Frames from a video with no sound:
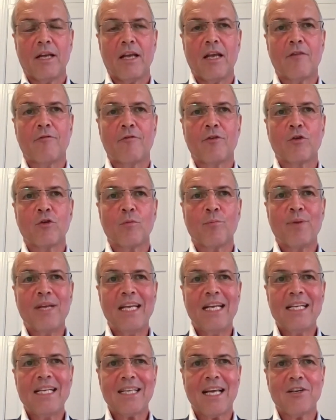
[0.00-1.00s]
if
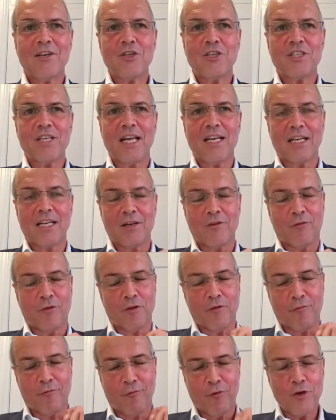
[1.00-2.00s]
Europeans understand that for
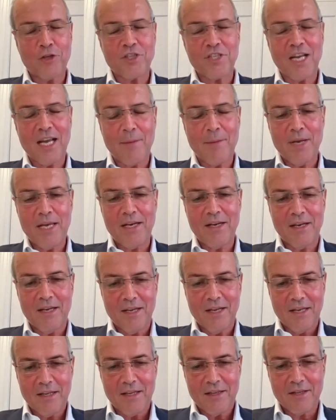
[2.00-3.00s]
the first time in